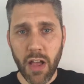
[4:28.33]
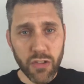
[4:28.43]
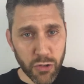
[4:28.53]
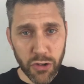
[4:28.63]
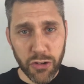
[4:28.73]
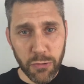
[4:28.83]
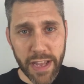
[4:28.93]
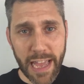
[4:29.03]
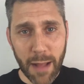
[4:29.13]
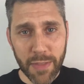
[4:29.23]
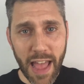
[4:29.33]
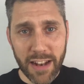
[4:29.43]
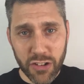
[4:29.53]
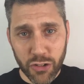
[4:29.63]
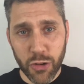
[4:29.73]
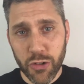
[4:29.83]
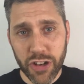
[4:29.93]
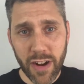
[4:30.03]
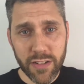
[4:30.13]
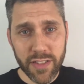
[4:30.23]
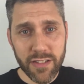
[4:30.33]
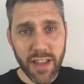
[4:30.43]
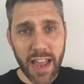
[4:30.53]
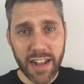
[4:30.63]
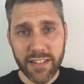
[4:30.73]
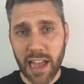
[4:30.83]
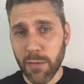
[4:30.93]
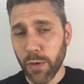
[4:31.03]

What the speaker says: So just to recap that, 2 chairs at the signing table,